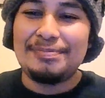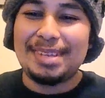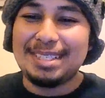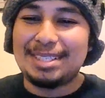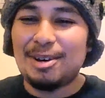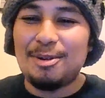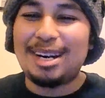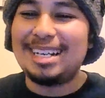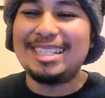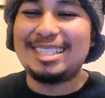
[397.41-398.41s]
is so
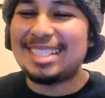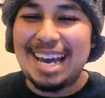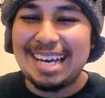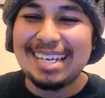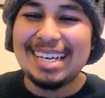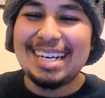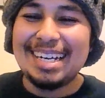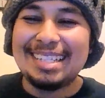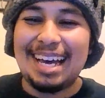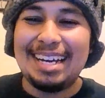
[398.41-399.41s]
cliche
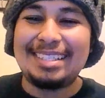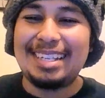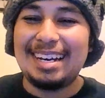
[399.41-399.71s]
that it's